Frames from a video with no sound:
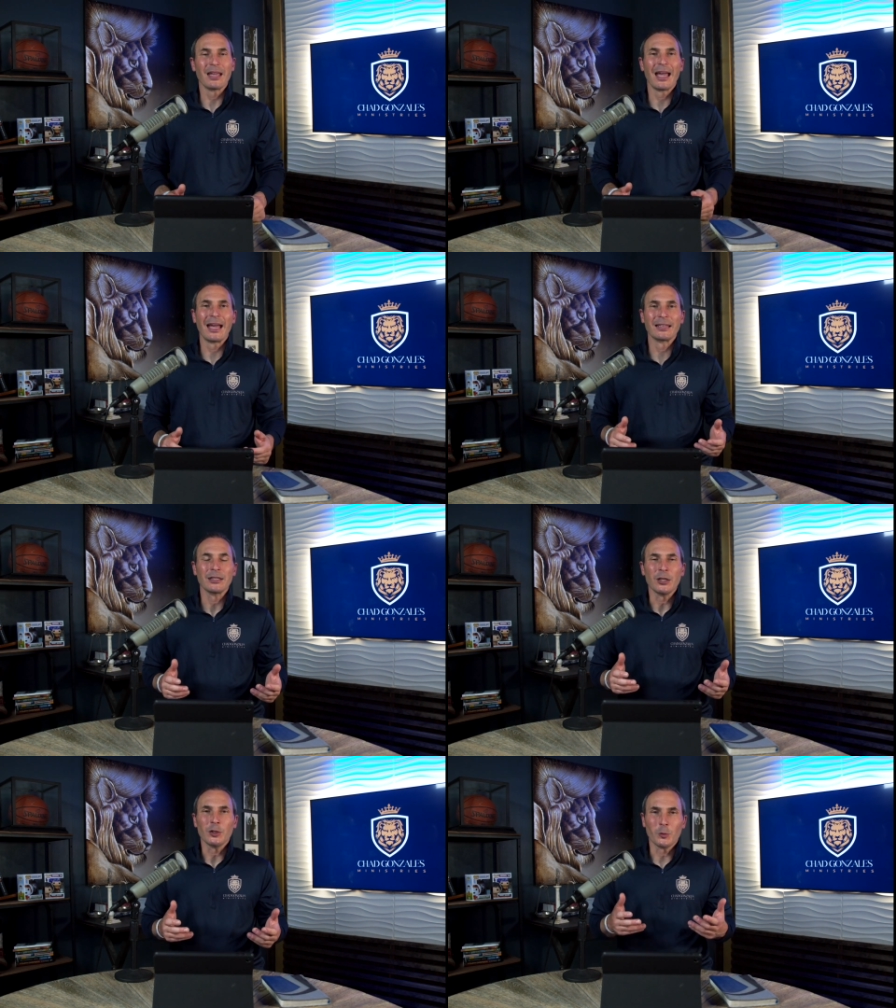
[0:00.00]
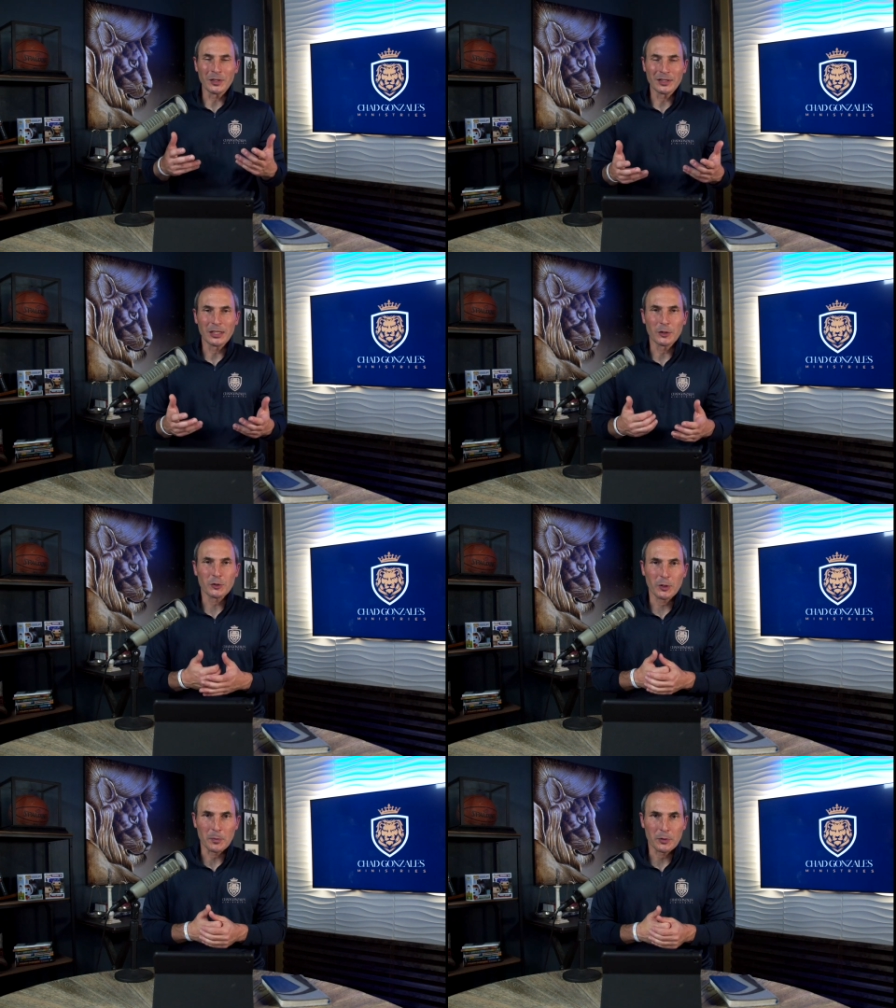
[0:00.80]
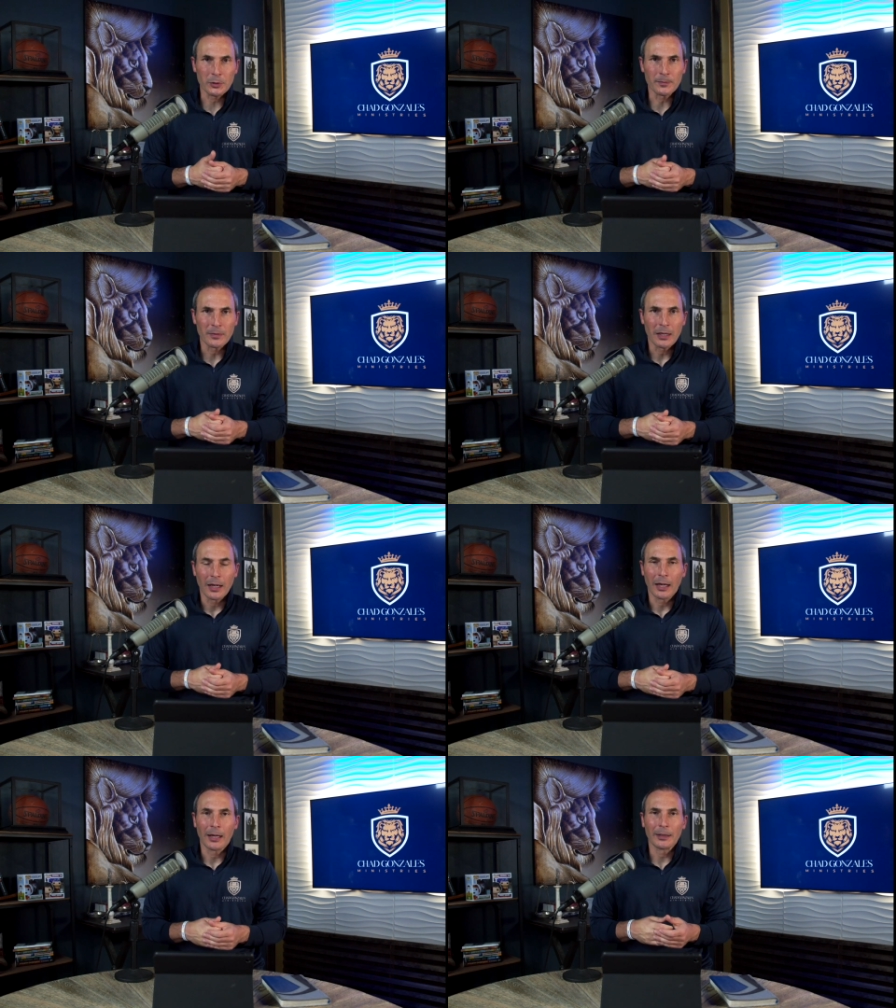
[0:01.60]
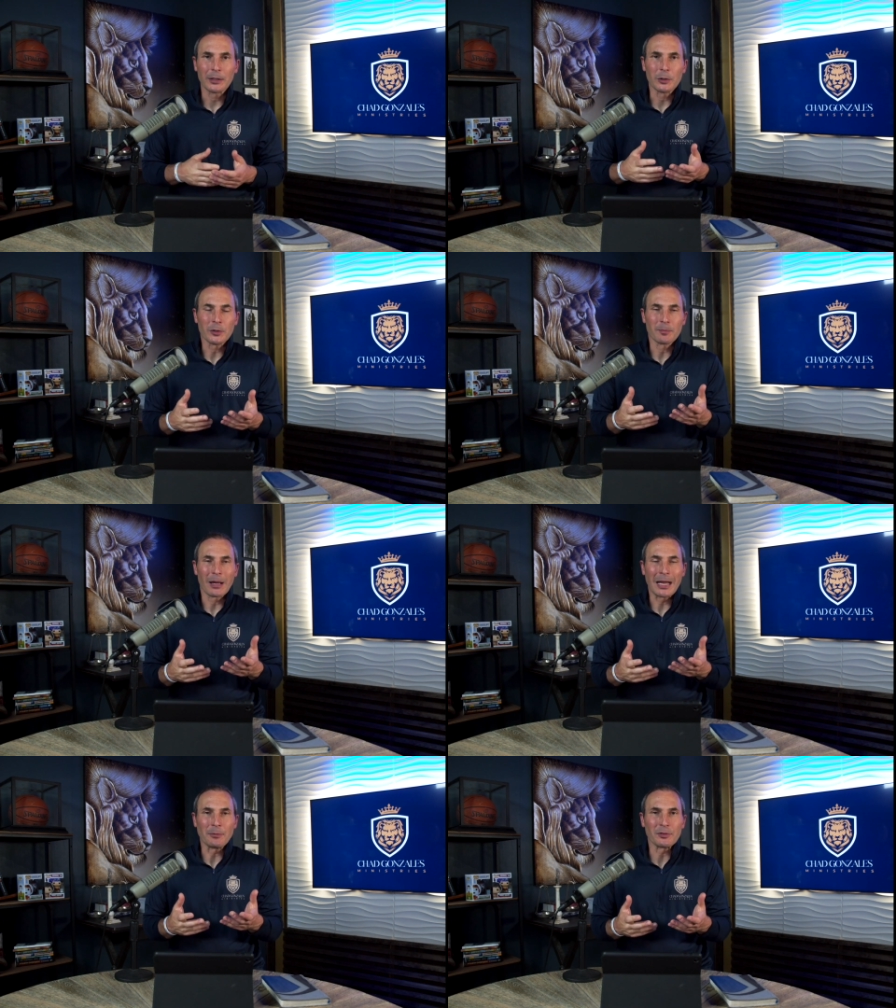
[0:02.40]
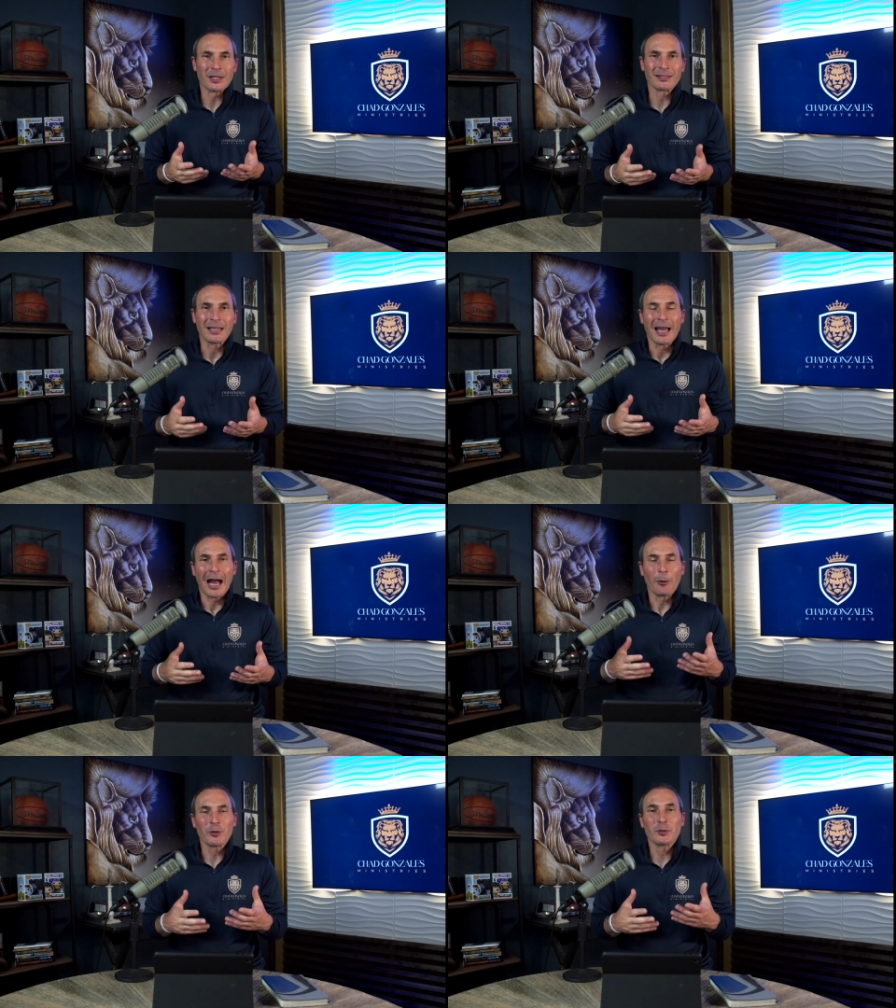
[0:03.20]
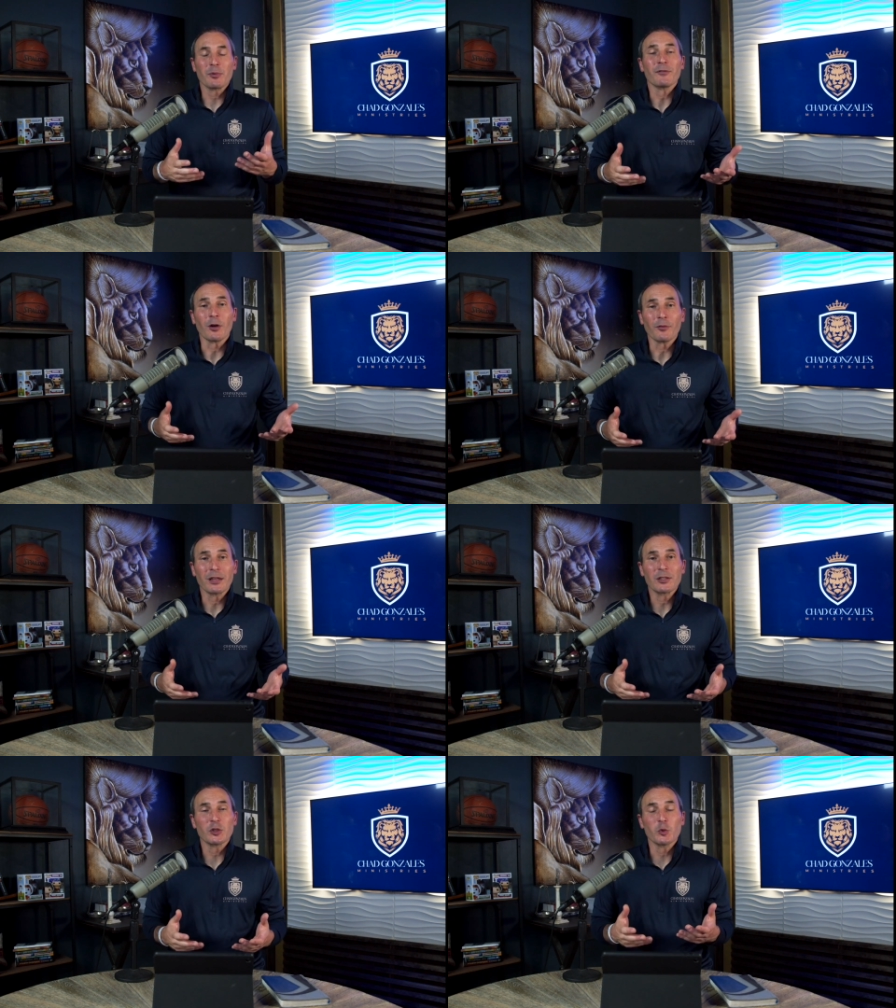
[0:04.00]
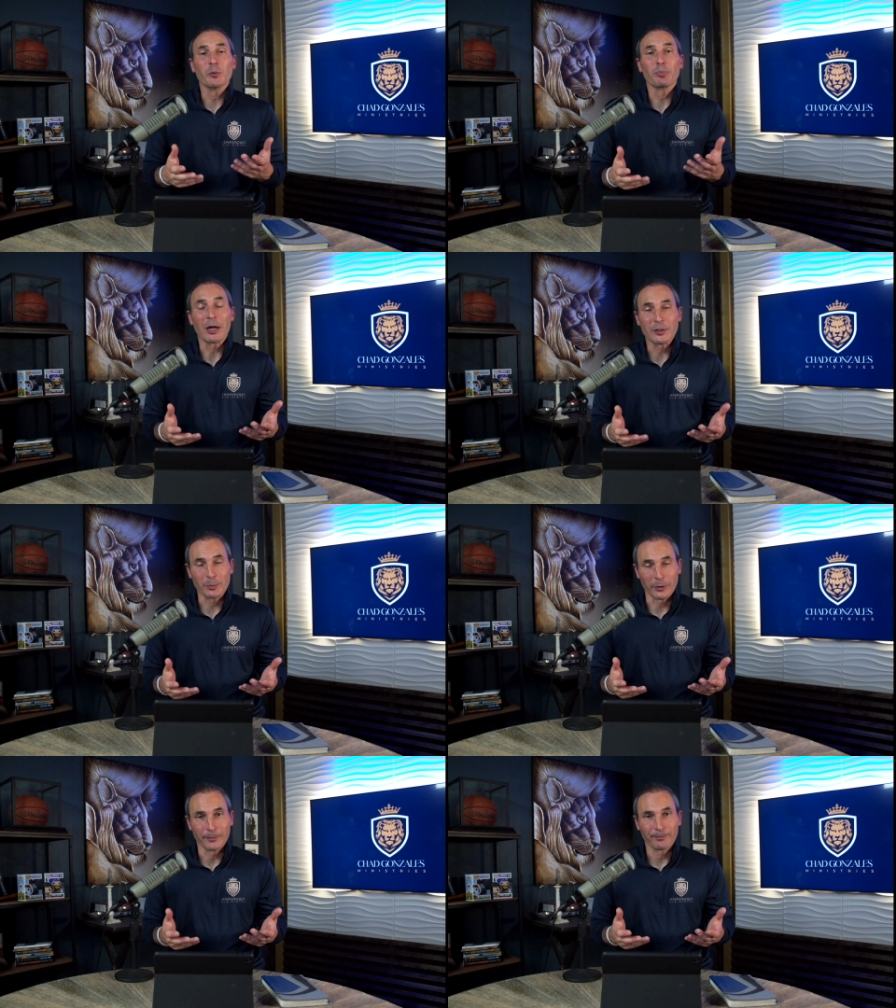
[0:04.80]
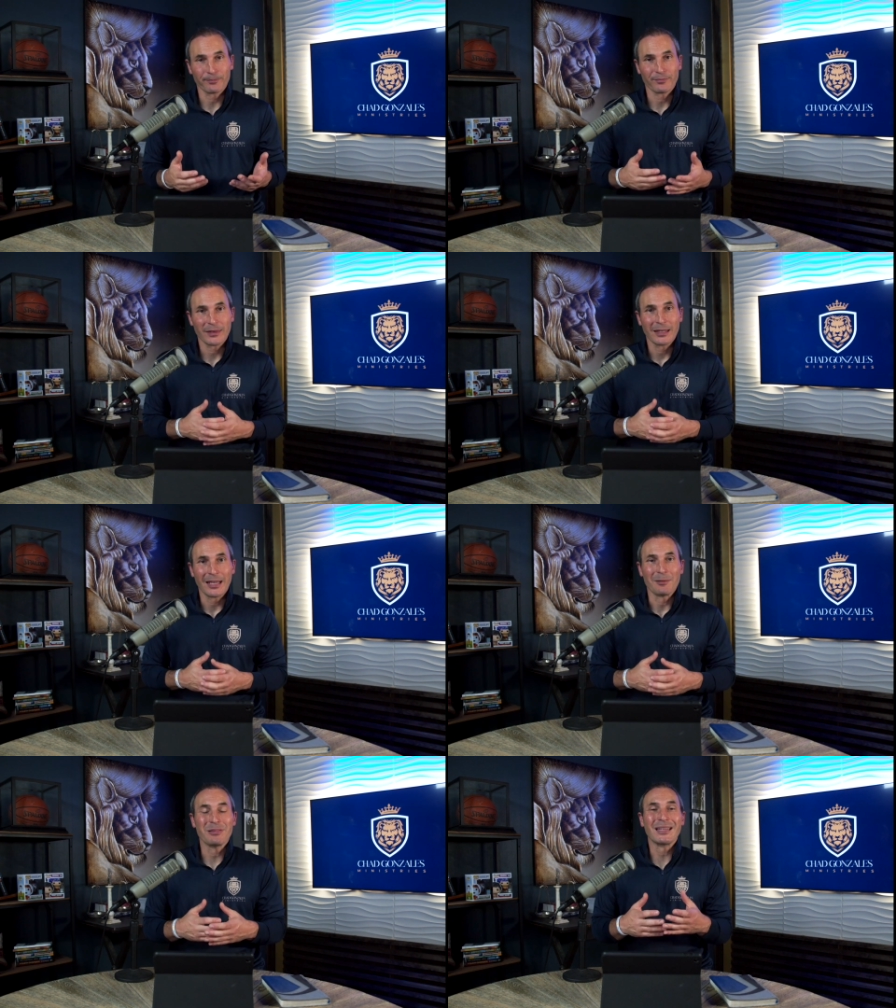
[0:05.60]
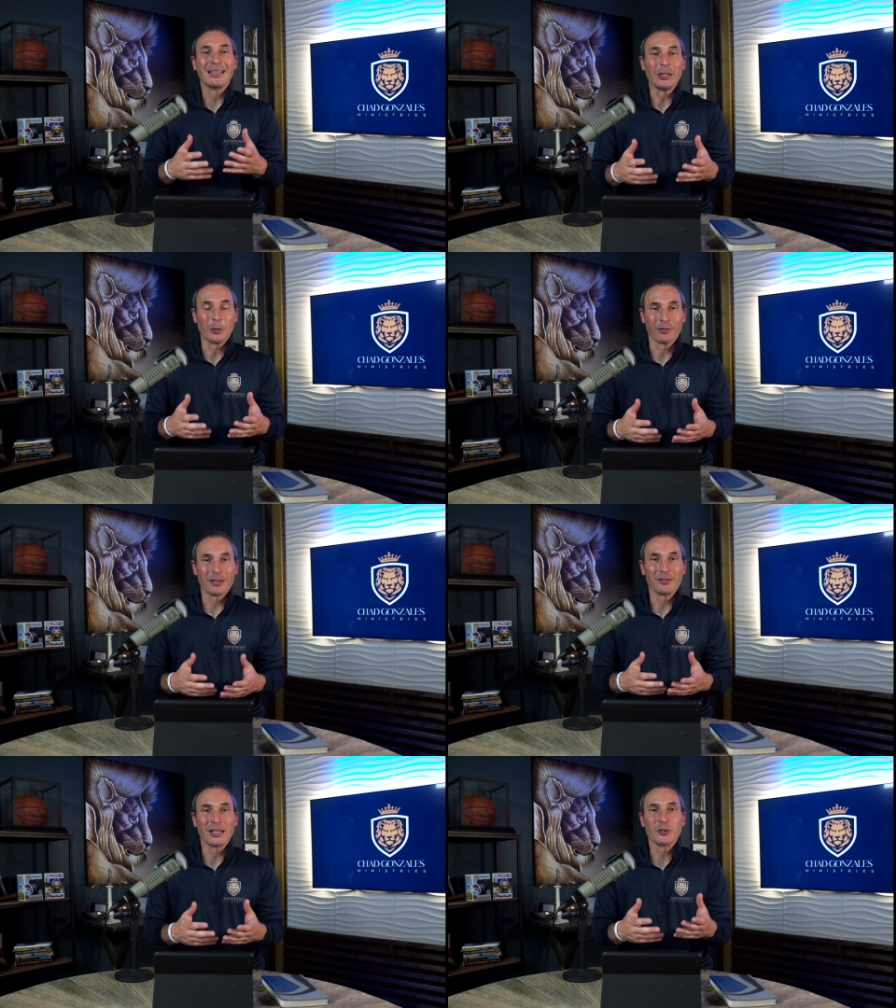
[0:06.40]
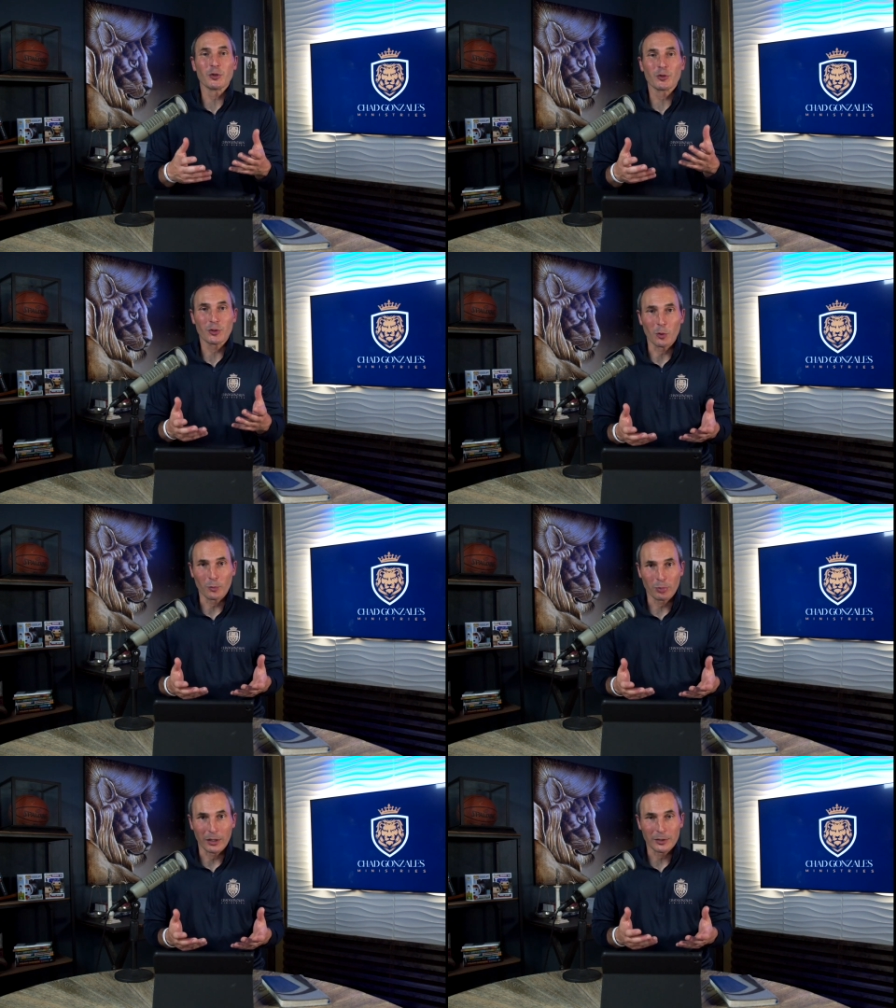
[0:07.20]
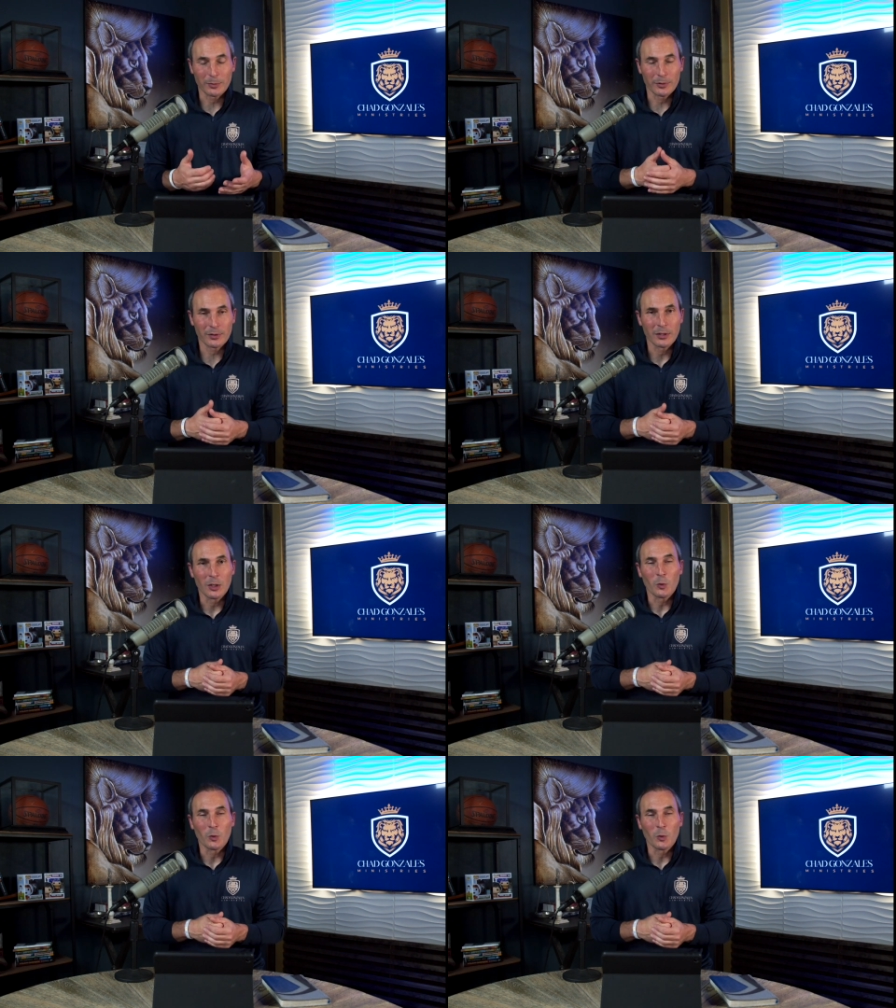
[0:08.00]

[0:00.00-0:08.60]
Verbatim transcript: And you know, we see in Scripture, uh, you know, the Bible says, I wish above all things that you would prosper and be in health, even as your soul prospers.